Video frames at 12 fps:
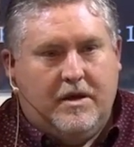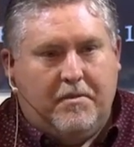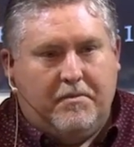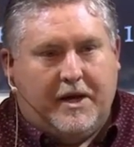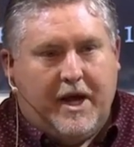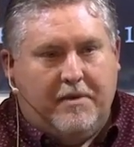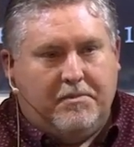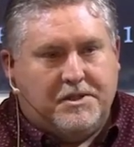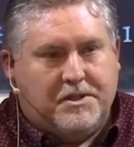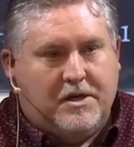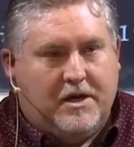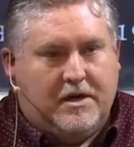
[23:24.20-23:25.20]
and became the
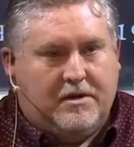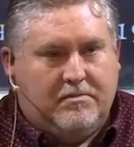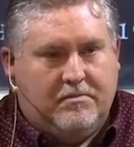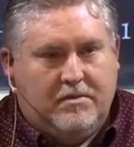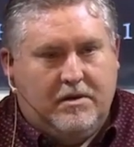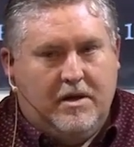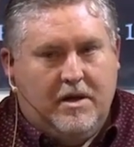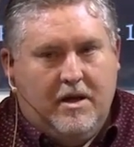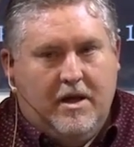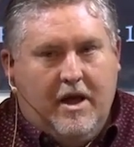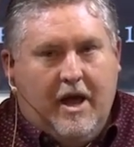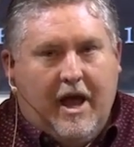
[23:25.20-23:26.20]
Son.
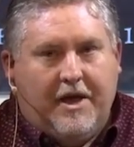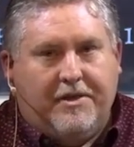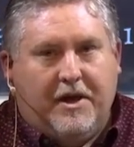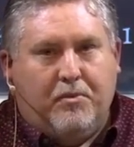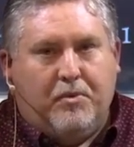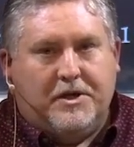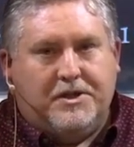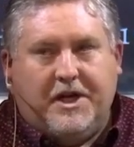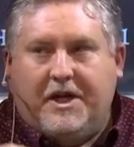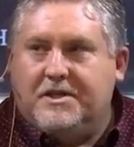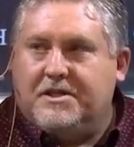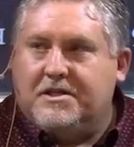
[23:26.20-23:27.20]
And then when
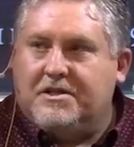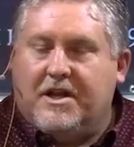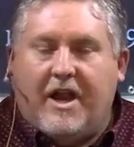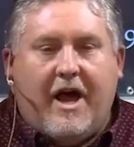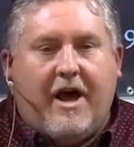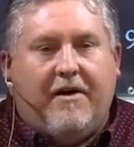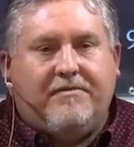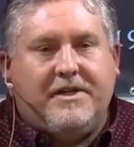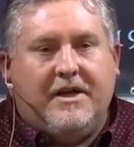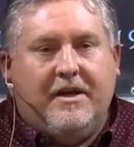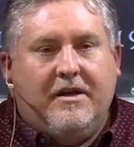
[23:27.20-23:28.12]
Jesus left,